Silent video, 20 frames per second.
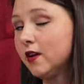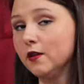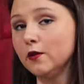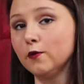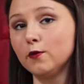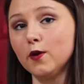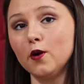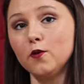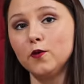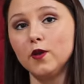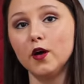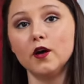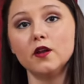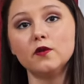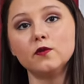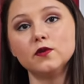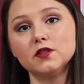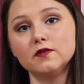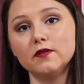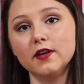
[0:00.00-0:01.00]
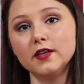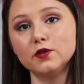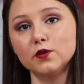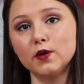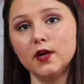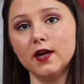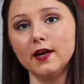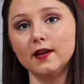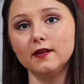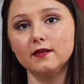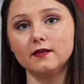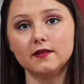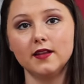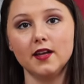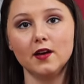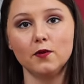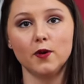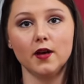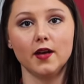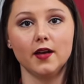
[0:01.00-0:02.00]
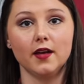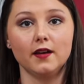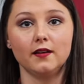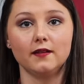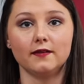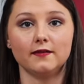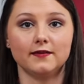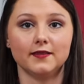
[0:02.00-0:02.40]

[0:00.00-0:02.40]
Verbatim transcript: down the road, mm-hmm. the other one's faced right. That way,